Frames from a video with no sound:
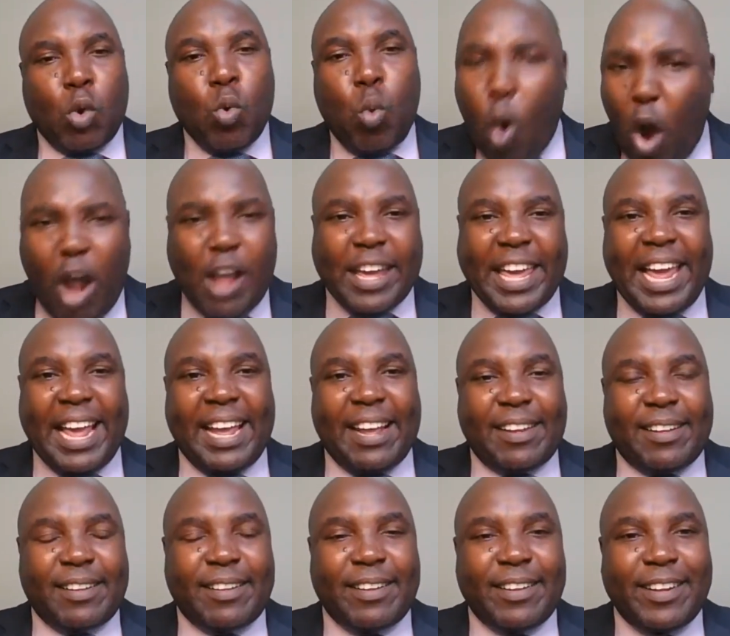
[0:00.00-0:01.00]
Walking
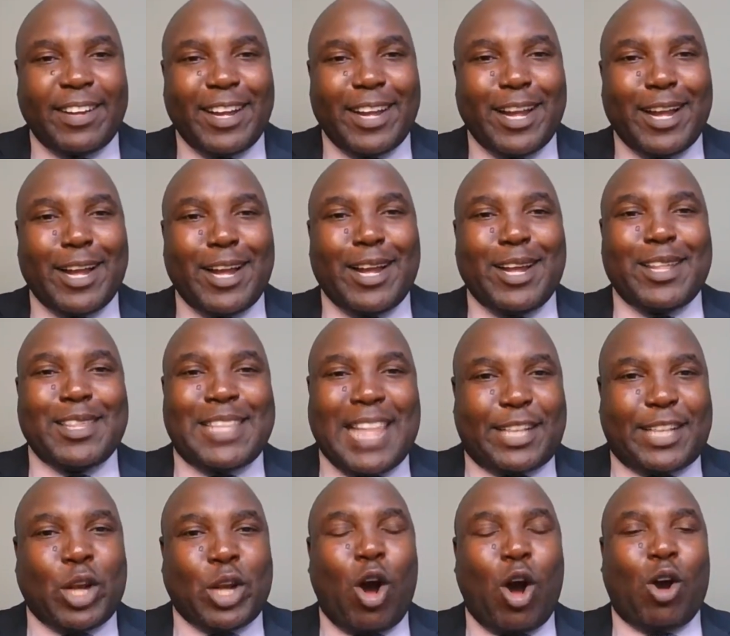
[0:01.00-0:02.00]

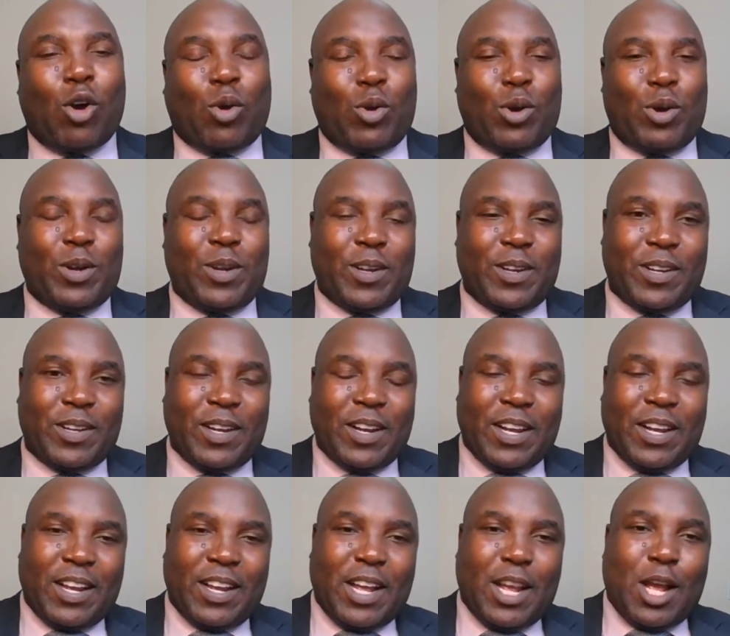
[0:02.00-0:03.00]
the talk.
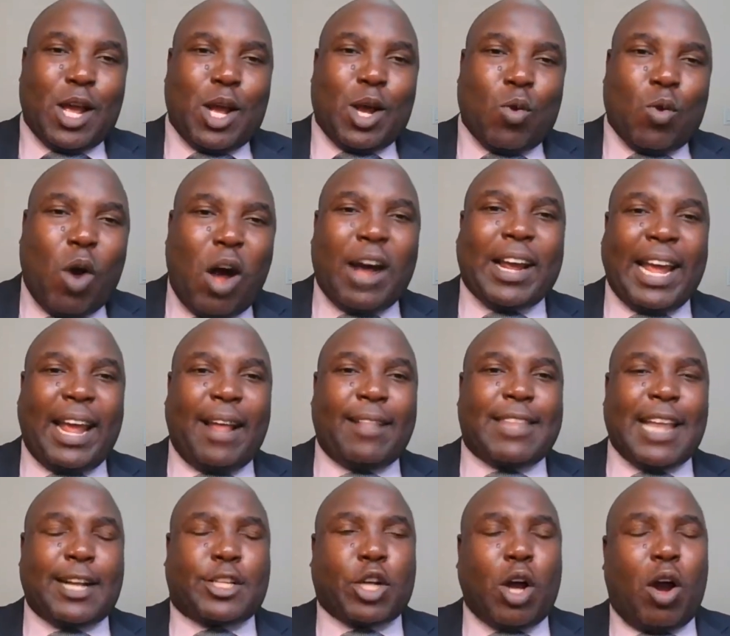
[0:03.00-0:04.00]
Walking
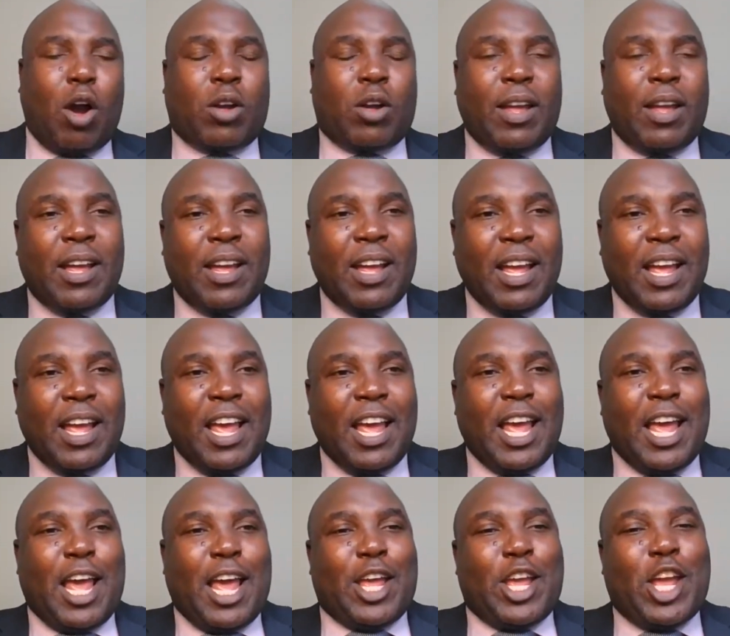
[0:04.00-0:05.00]
the talk.
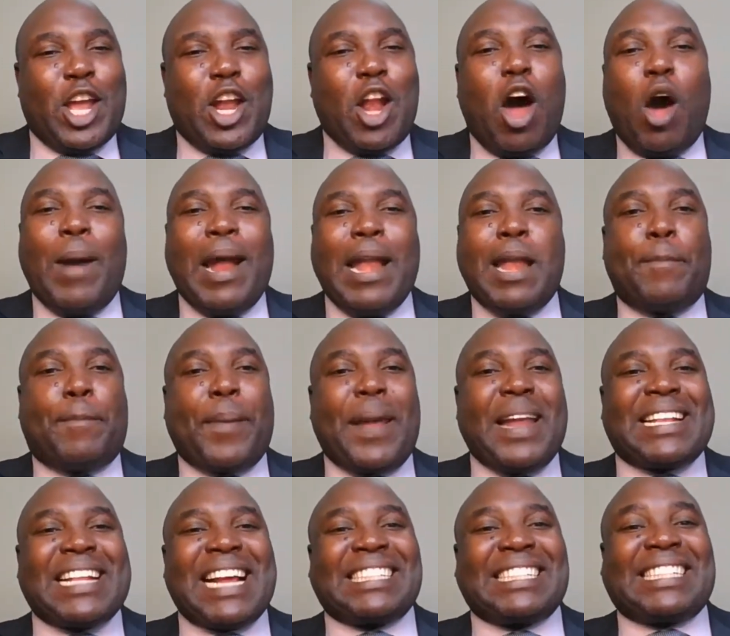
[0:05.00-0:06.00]
You know, when
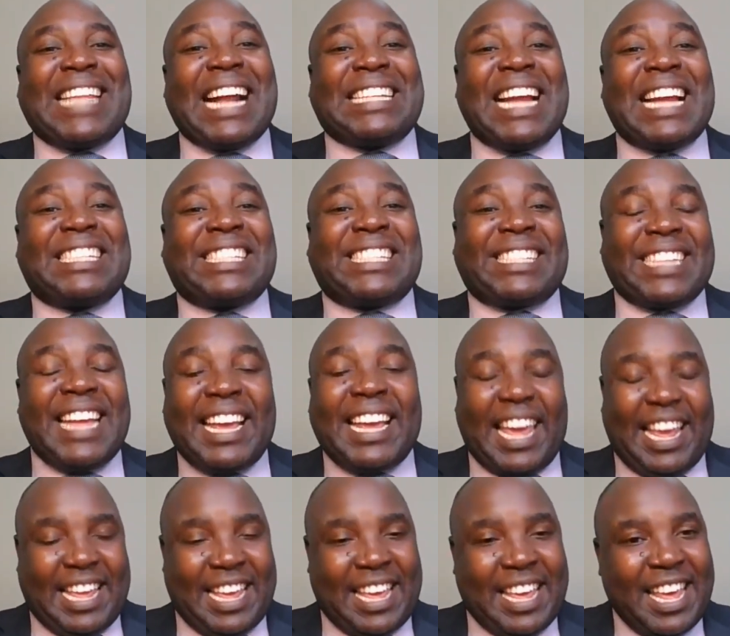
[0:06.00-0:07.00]
Peter started
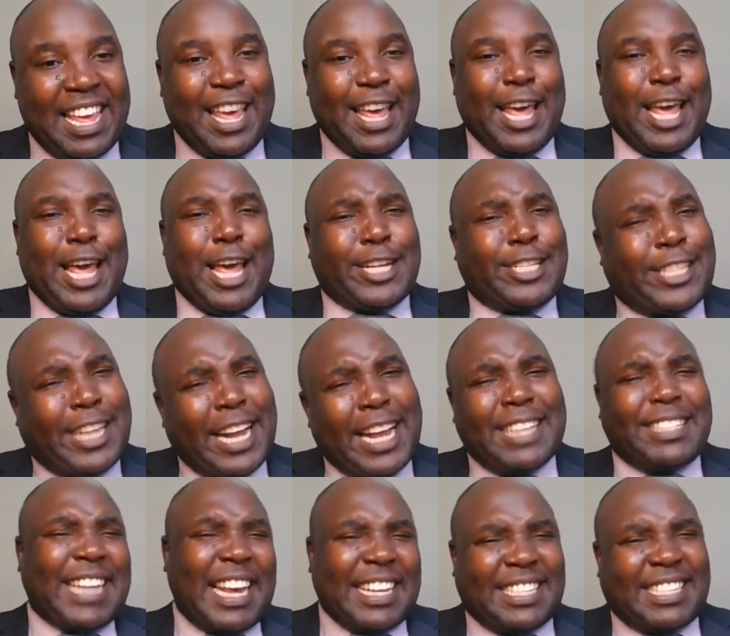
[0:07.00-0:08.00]
singing,
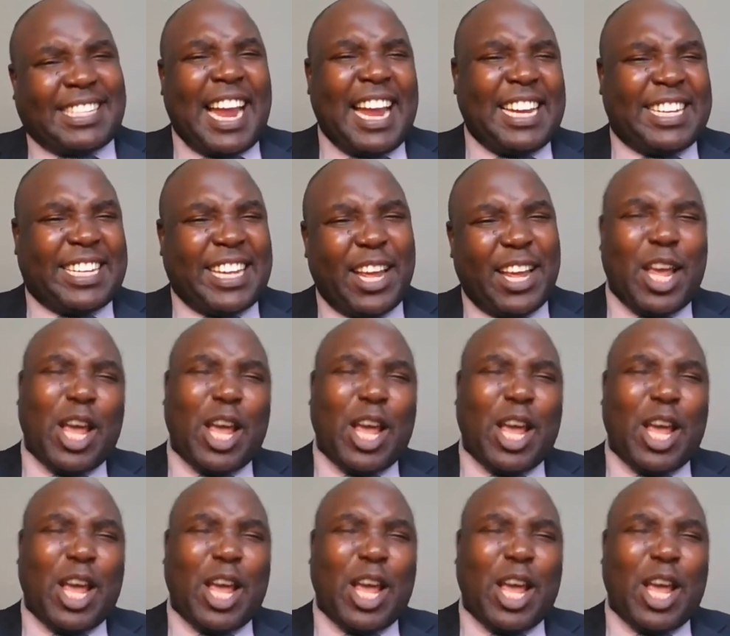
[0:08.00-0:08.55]
Jesus said,